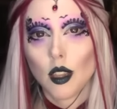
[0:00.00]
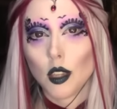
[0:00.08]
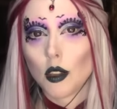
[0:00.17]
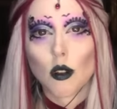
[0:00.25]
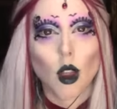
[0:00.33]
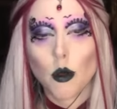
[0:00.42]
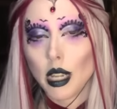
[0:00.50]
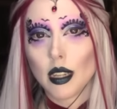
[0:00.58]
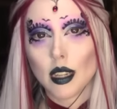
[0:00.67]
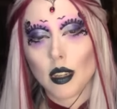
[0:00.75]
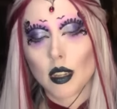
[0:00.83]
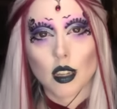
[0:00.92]
your own
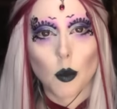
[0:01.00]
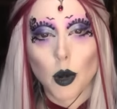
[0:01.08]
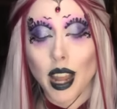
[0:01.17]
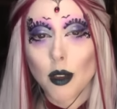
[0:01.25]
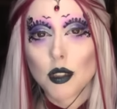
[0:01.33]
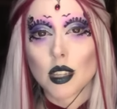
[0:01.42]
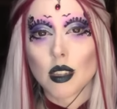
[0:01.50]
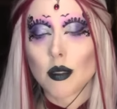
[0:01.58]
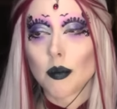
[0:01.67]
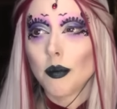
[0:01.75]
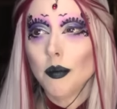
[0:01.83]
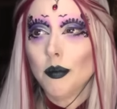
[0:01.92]
ED to someone else's,
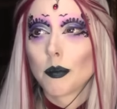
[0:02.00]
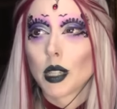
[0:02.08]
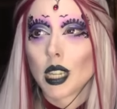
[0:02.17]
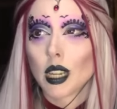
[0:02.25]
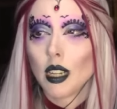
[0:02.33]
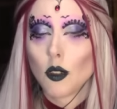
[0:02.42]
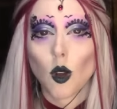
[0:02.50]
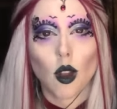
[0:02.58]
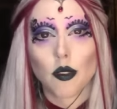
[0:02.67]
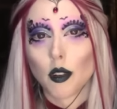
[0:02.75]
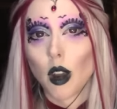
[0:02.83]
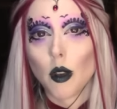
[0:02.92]
particularly not
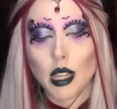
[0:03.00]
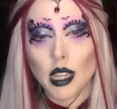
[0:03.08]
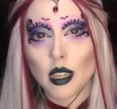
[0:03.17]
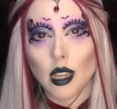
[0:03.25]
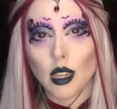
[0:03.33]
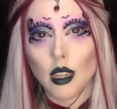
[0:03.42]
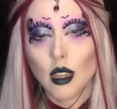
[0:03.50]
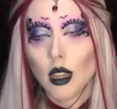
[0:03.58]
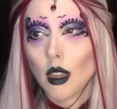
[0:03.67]
if your own ED